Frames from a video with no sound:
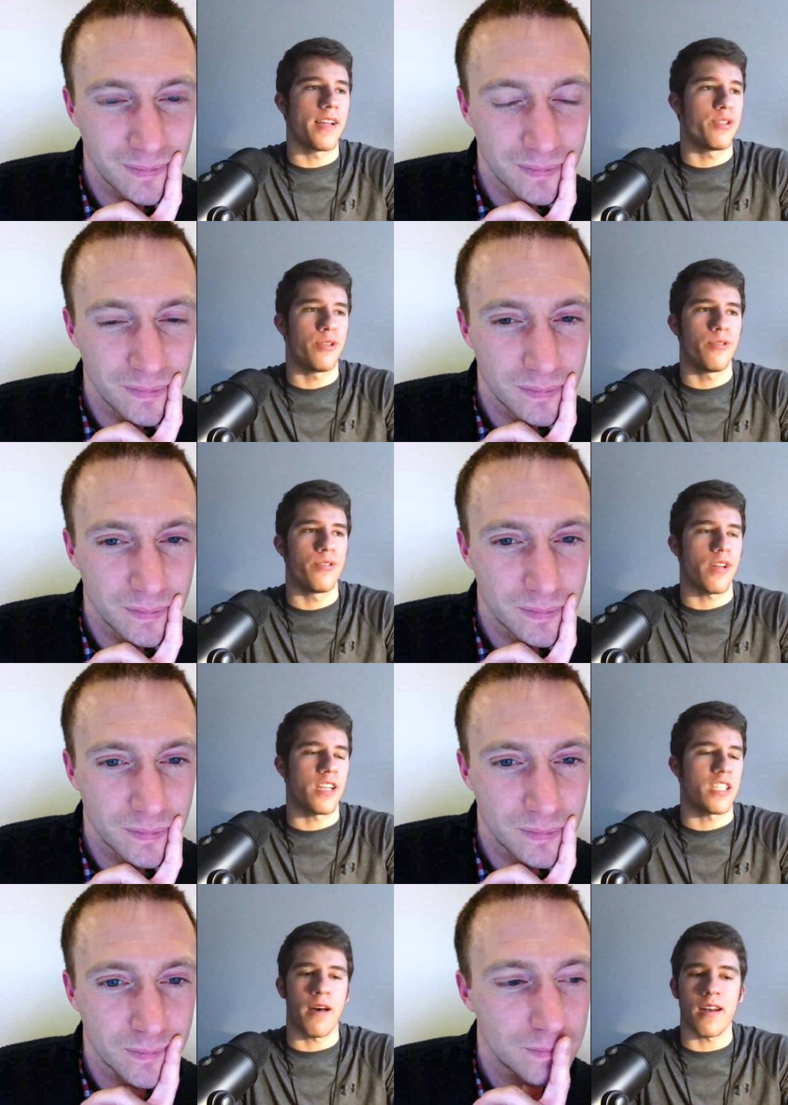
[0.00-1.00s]
Speaker 1: iTunes,
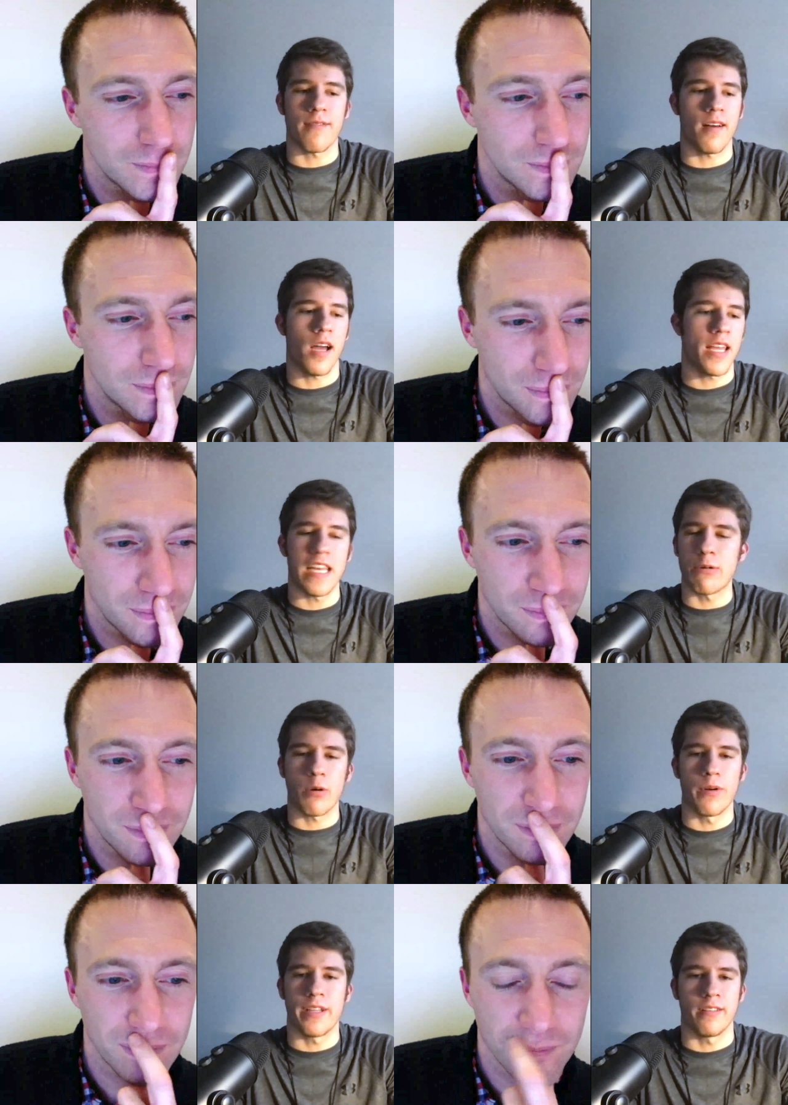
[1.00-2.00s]
on Spotify,
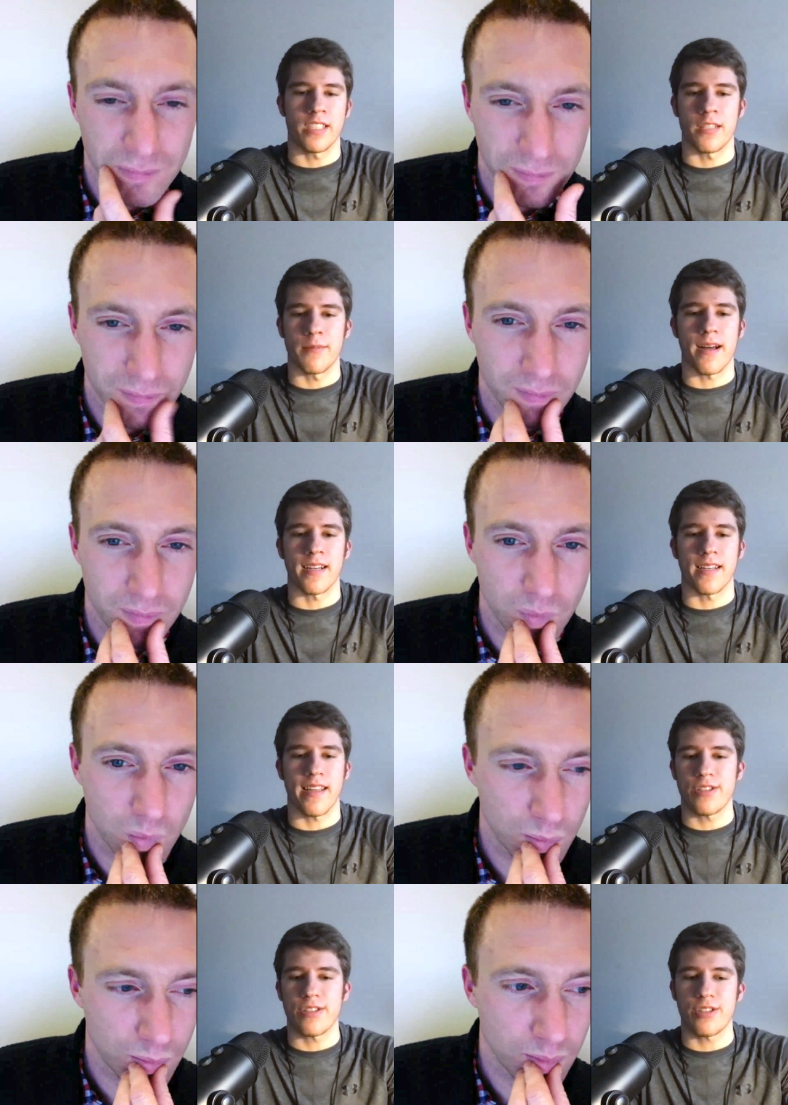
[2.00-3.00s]
anywhere where you can listen to
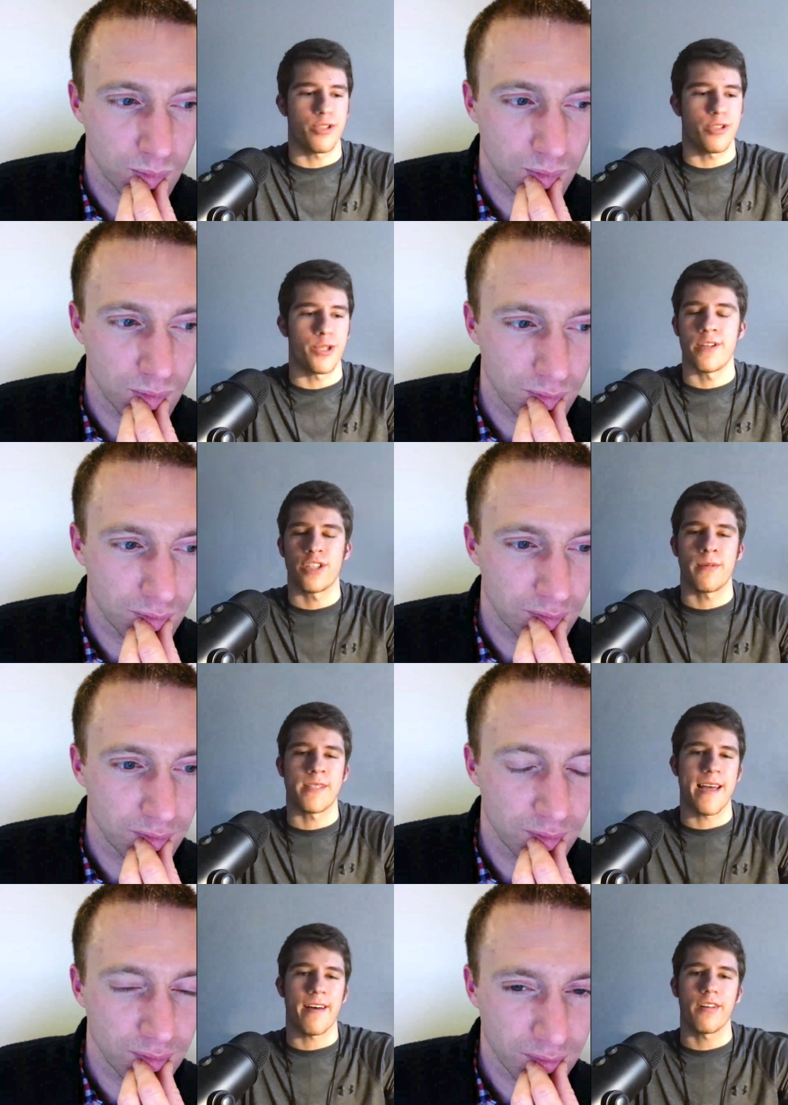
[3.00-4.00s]
podcasts. Just search Venture
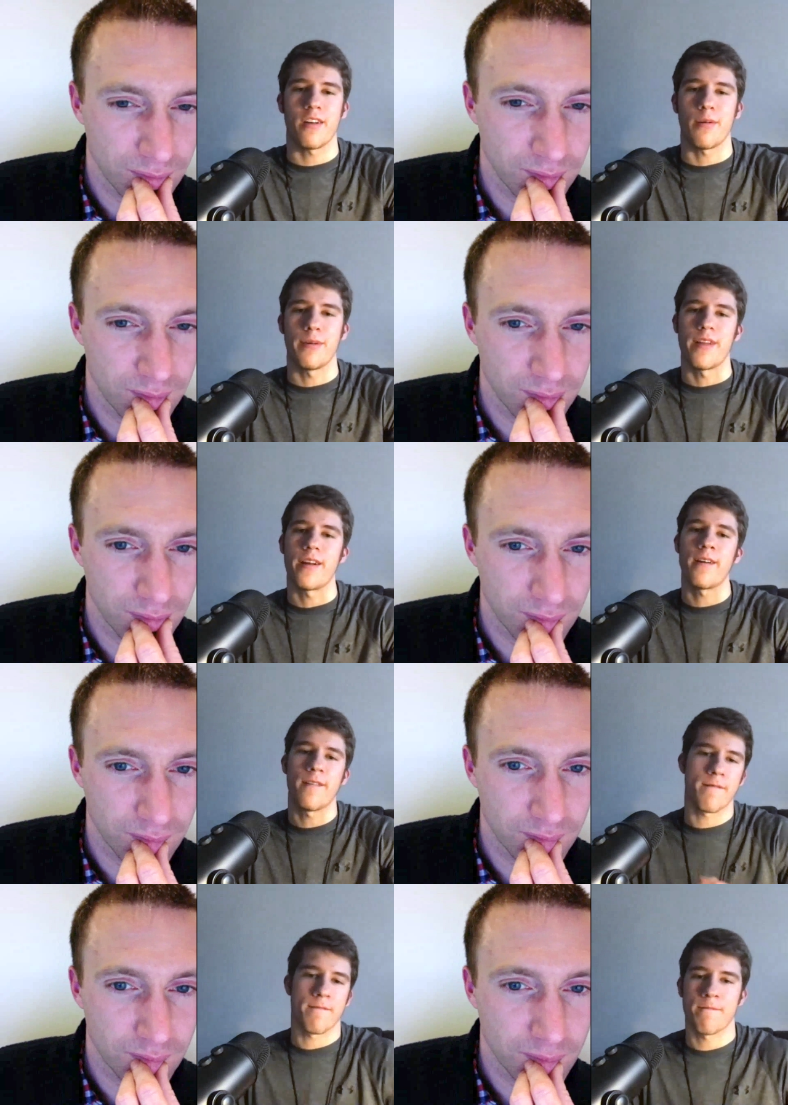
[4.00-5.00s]
Mentality, and I'll be there.
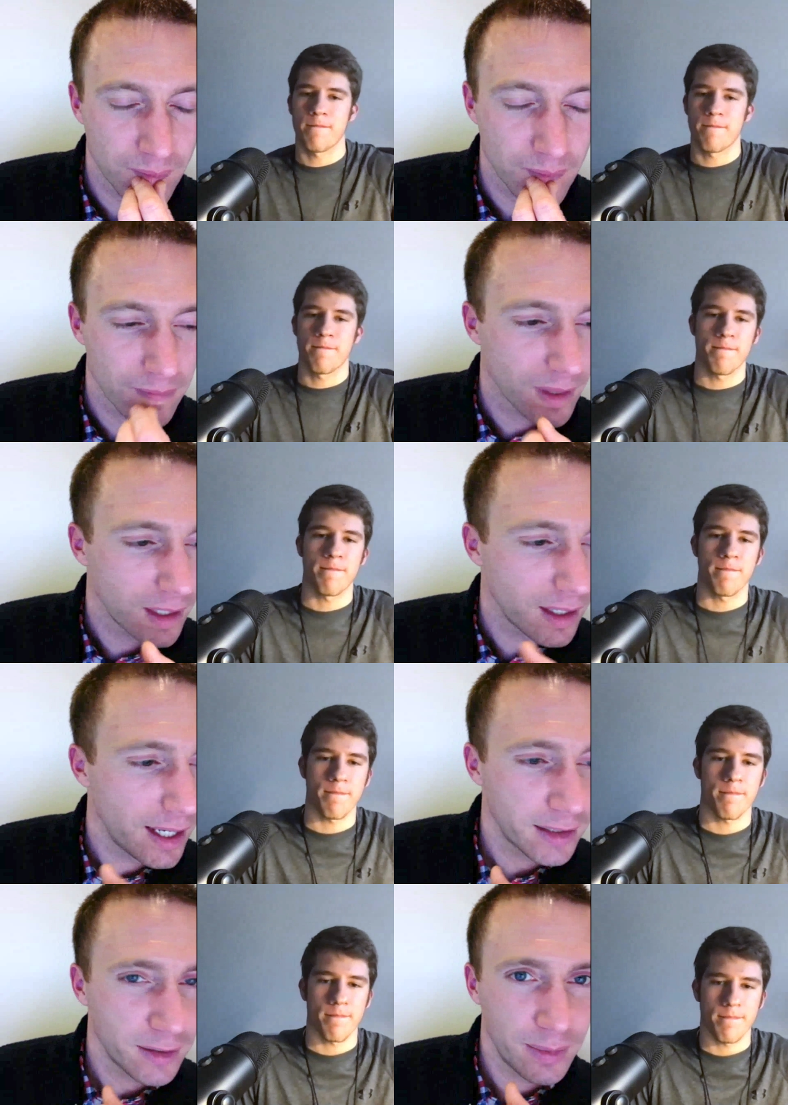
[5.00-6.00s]

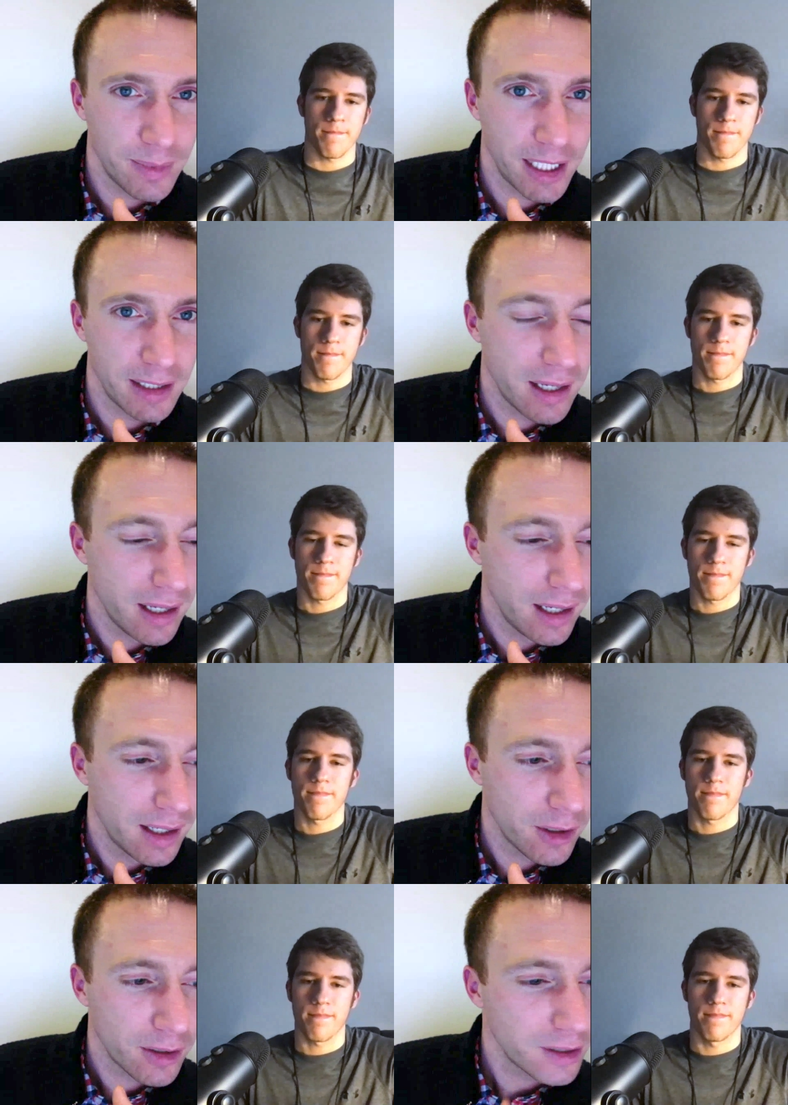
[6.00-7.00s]
Speaker 2: Excellent, man.
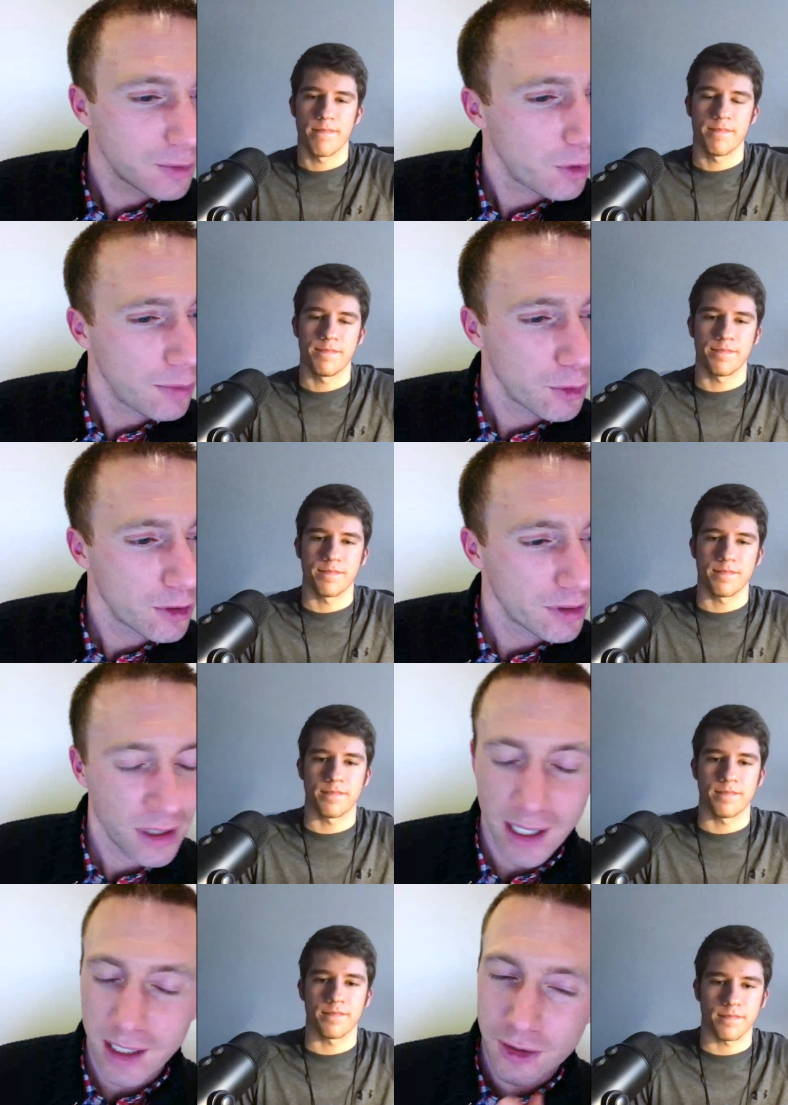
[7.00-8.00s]
Well, one word,
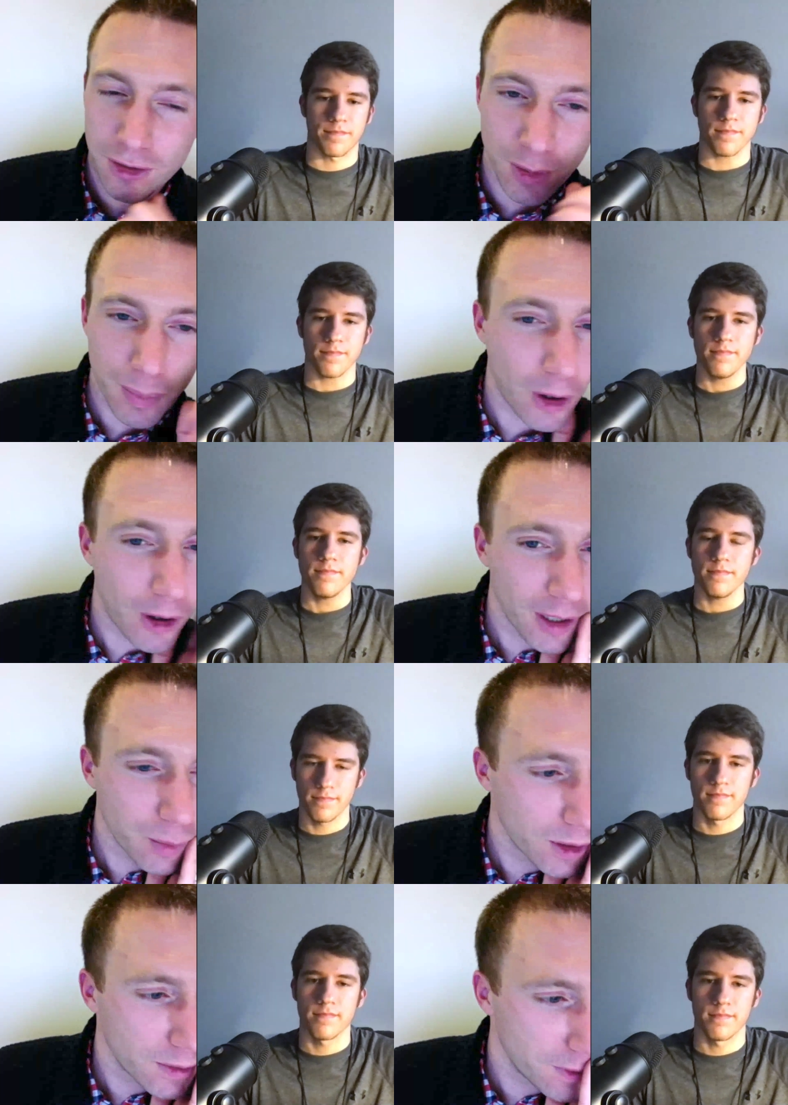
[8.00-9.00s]
I guess, just your
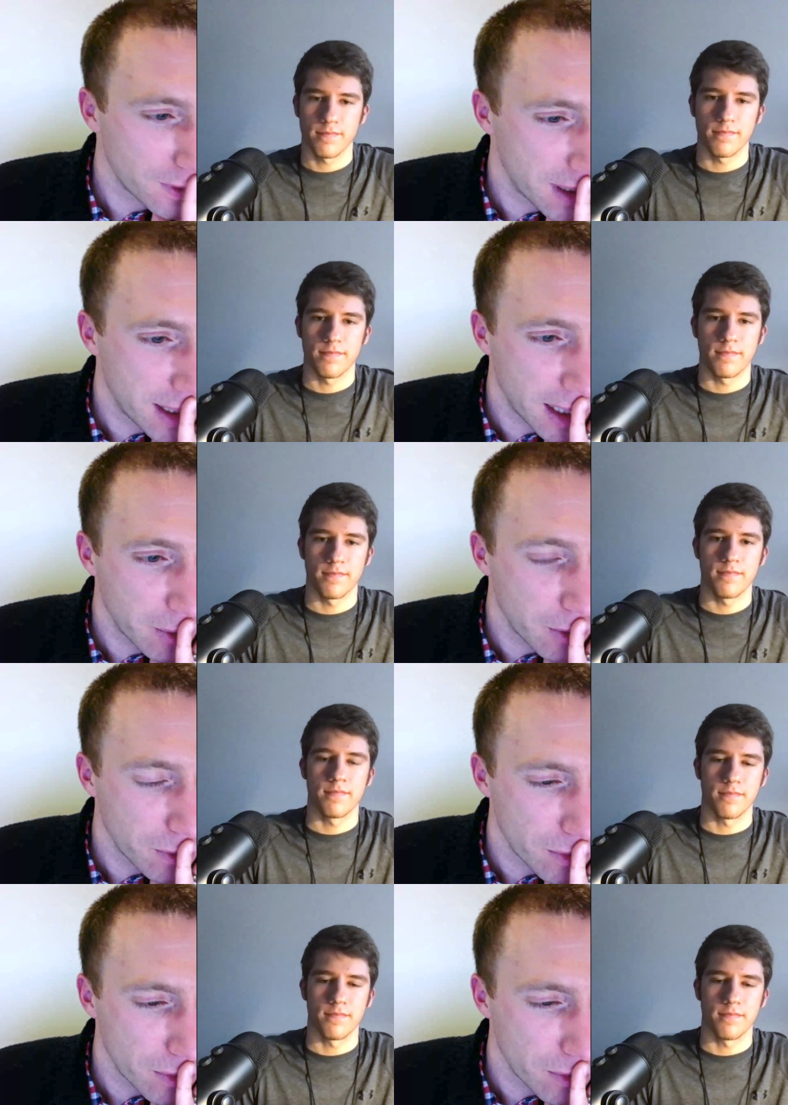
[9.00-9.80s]
parting words for today. What,